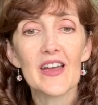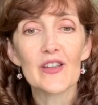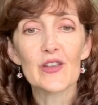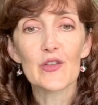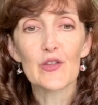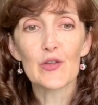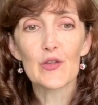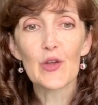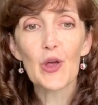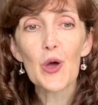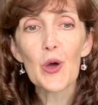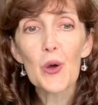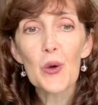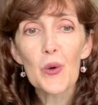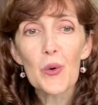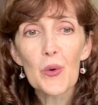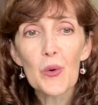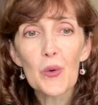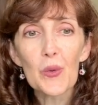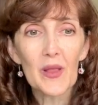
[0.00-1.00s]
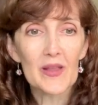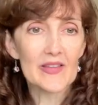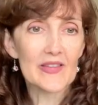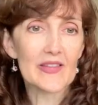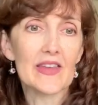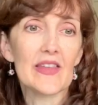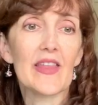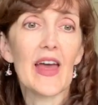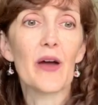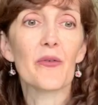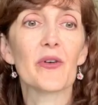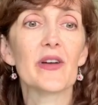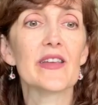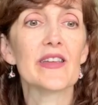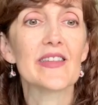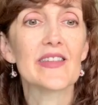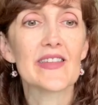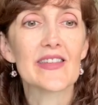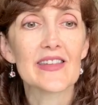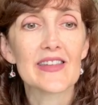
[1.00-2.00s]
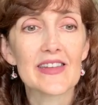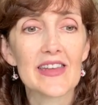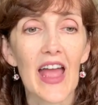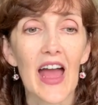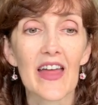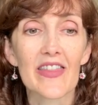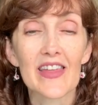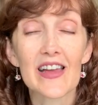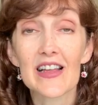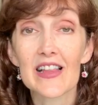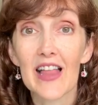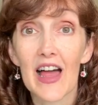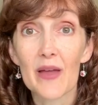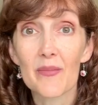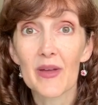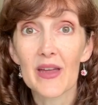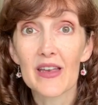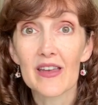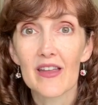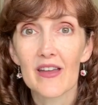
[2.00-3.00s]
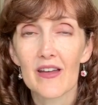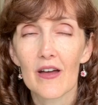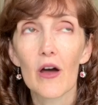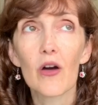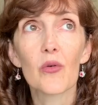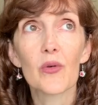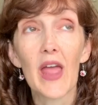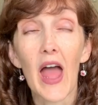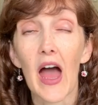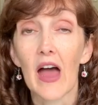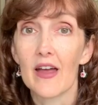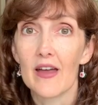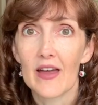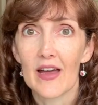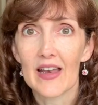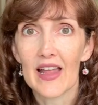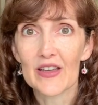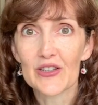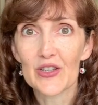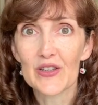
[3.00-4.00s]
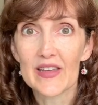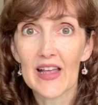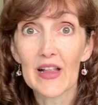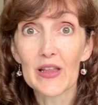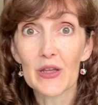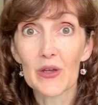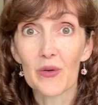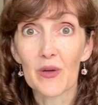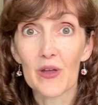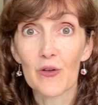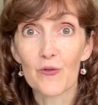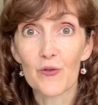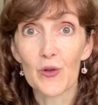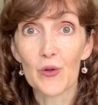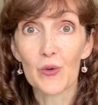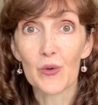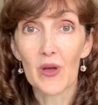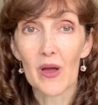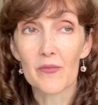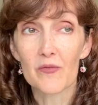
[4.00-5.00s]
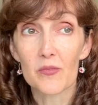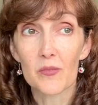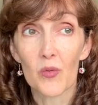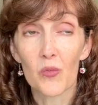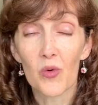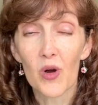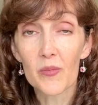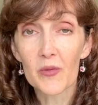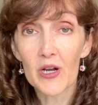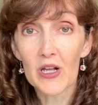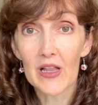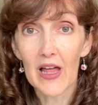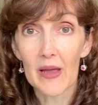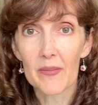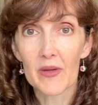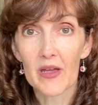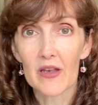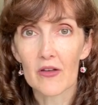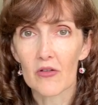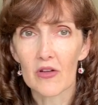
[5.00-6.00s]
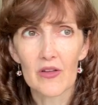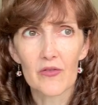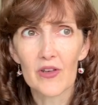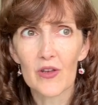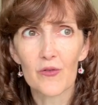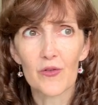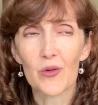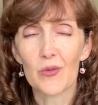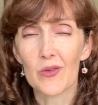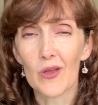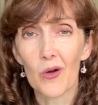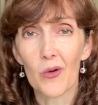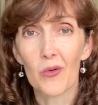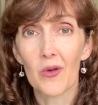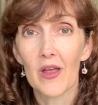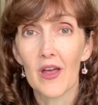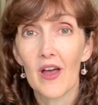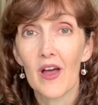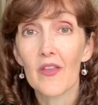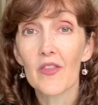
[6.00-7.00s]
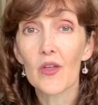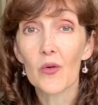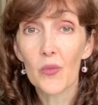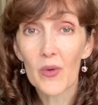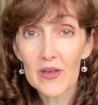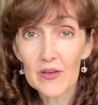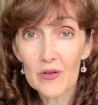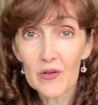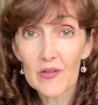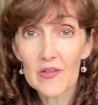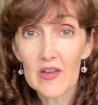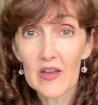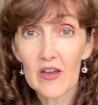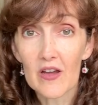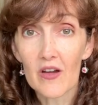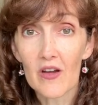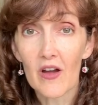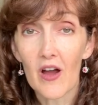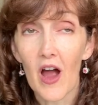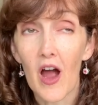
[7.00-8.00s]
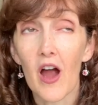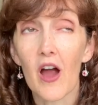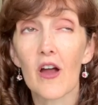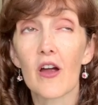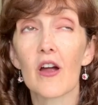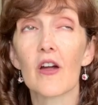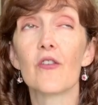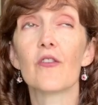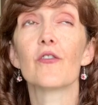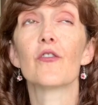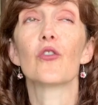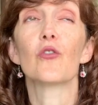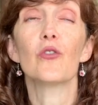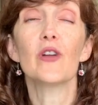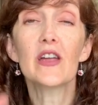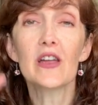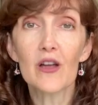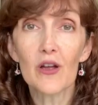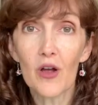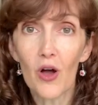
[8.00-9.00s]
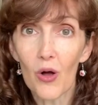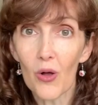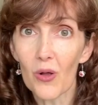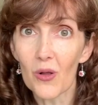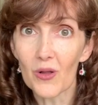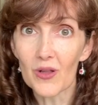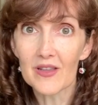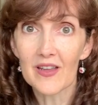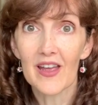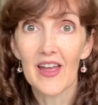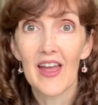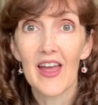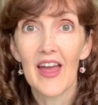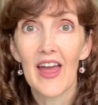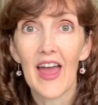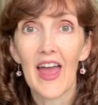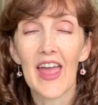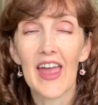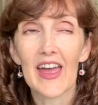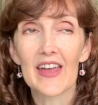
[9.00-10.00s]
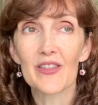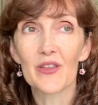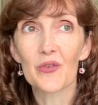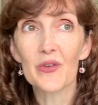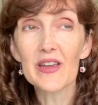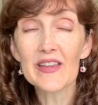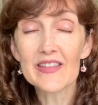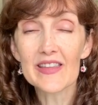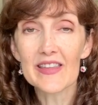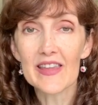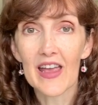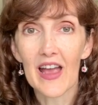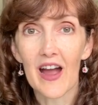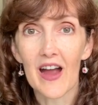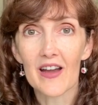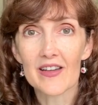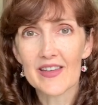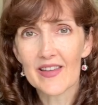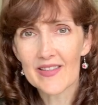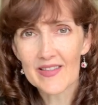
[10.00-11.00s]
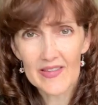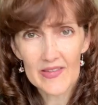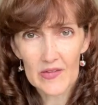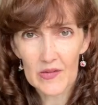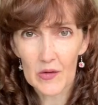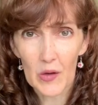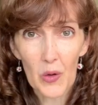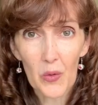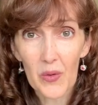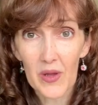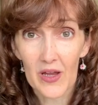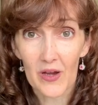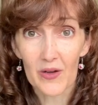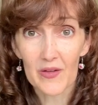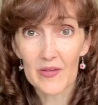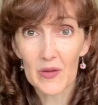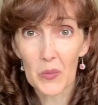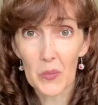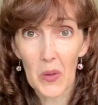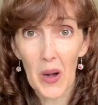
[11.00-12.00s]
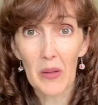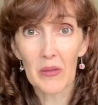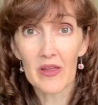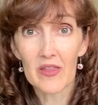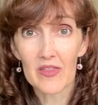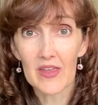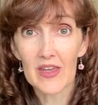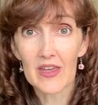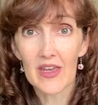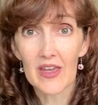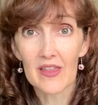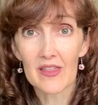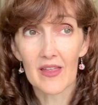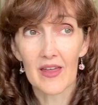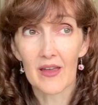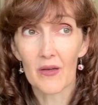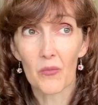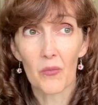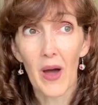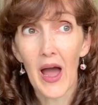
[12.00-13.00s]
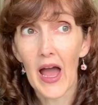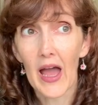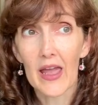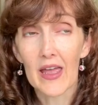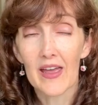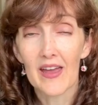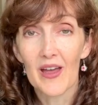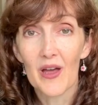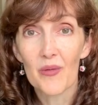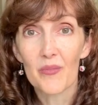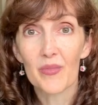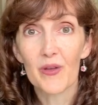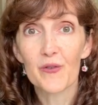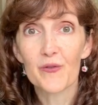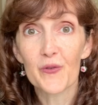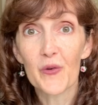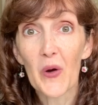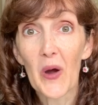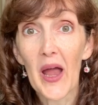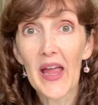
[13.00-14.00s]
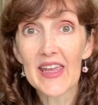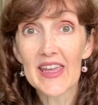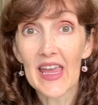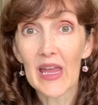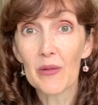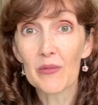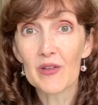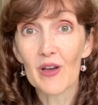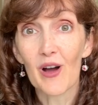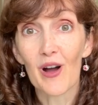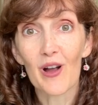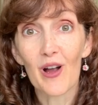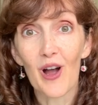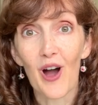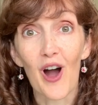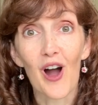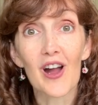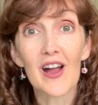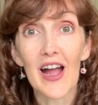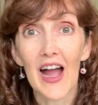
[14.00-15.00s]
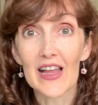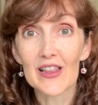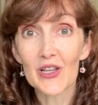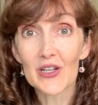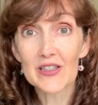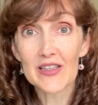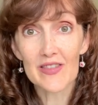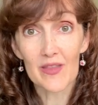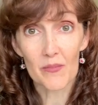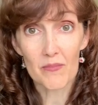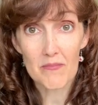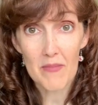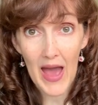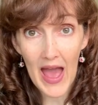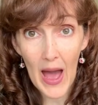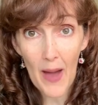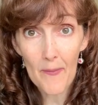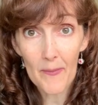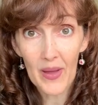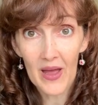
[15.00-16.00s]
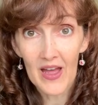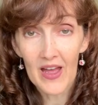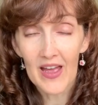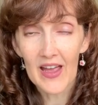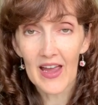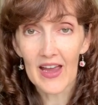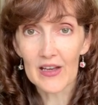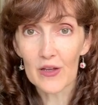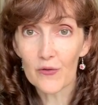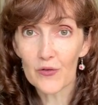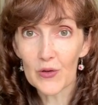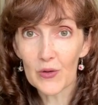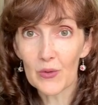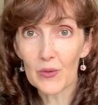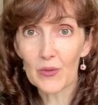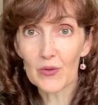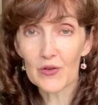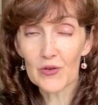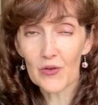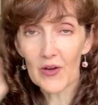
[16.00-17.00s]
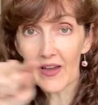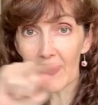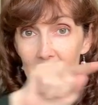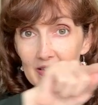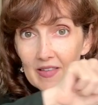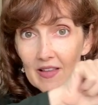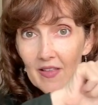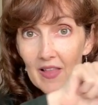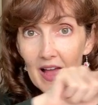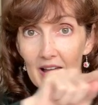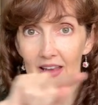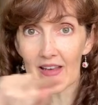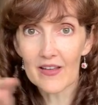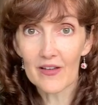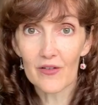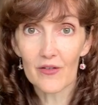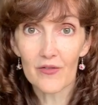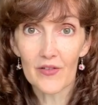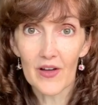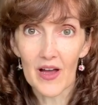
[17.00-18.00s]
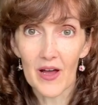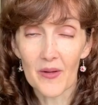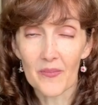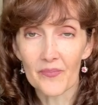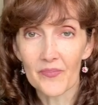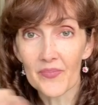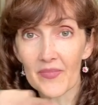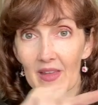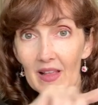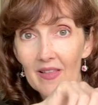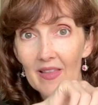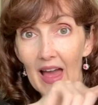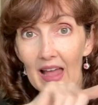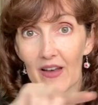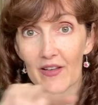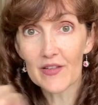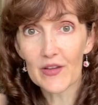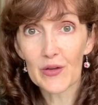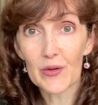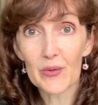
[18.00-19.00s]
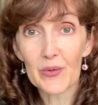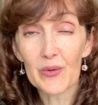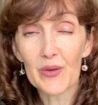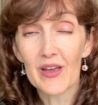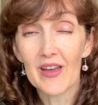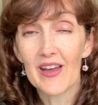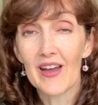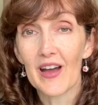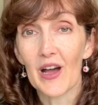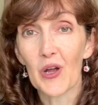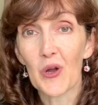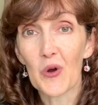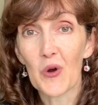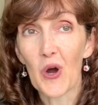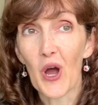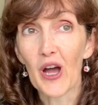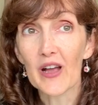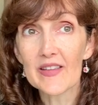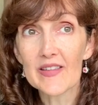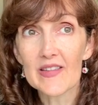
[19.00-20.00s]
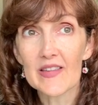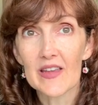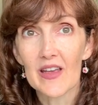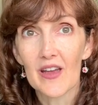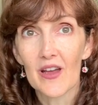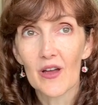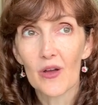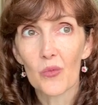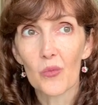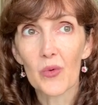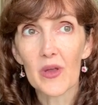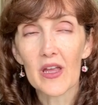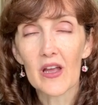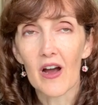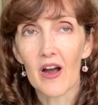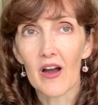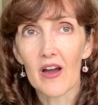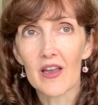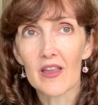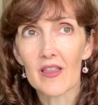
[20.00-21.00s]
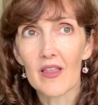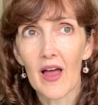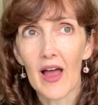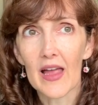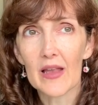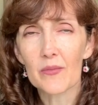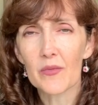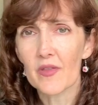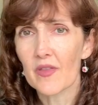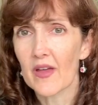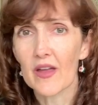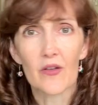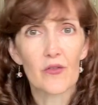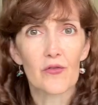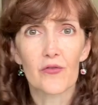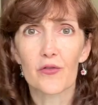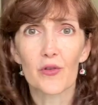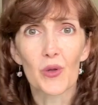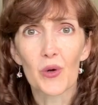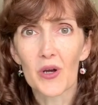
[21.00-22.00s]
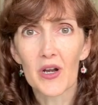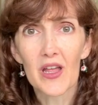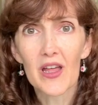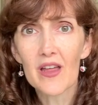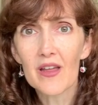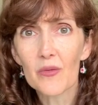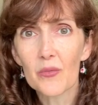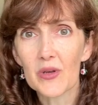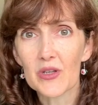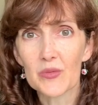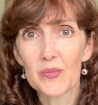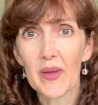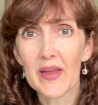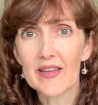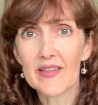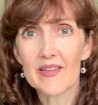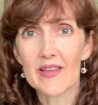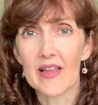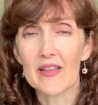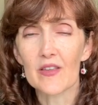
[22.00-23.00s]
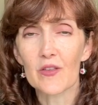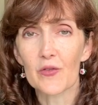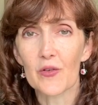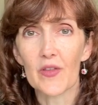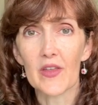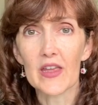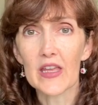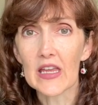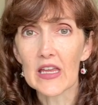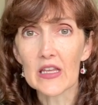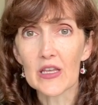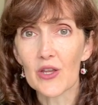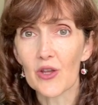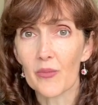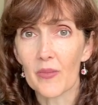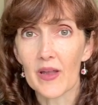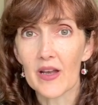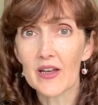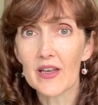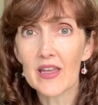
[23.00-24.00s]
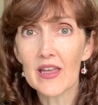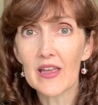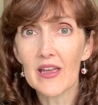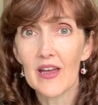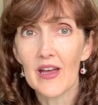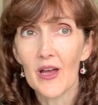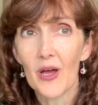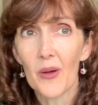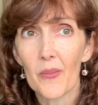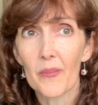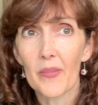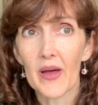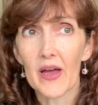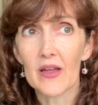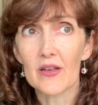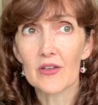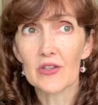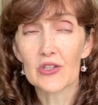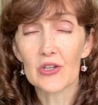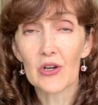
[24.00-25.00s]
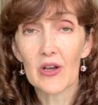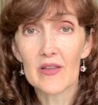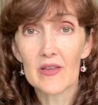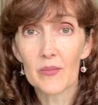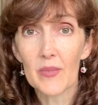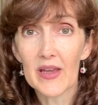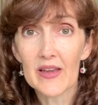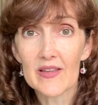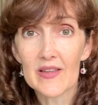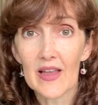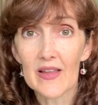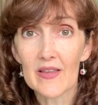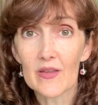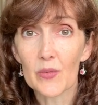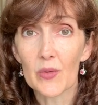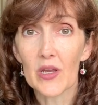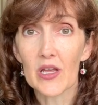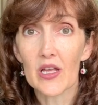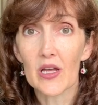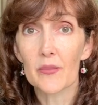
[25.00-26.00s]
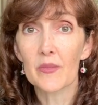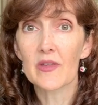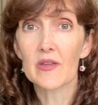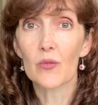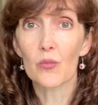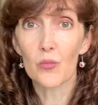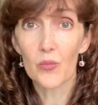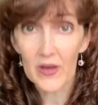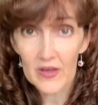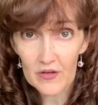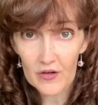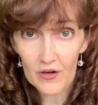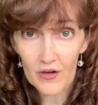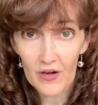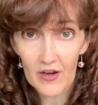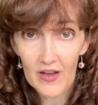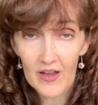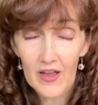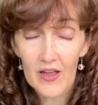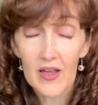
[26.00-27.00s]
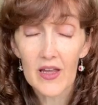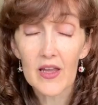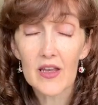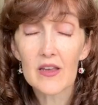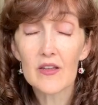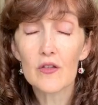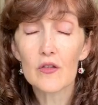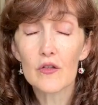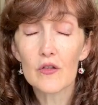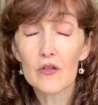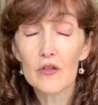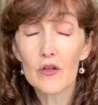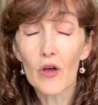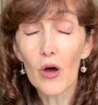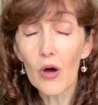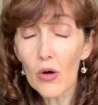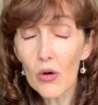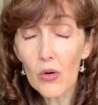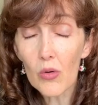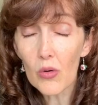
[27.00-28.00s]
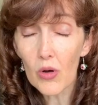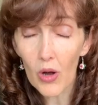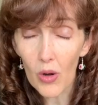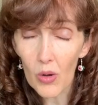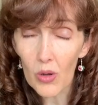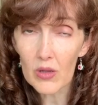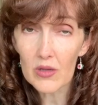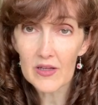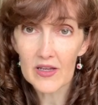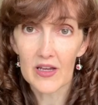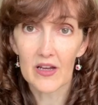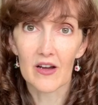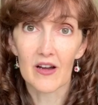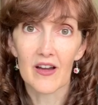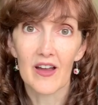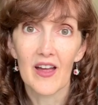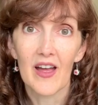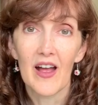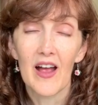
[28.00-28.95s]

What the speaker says: So let's see, that was, yeah, the climate. Oh, yeah. And I should tell you, if you come from a warmer climate, or even if you don't, the winters here are freaking cold. And the reason they are, it doesn't snow here, so you're probably thinking, like, why? Before I came to Hong Kong, I looked at the map, and if you trace the line of latitude across. We are in line with like Florida, which makes sense for the heat and humidity, but sure doesn't make sense when it comes to winter. It is so cold here.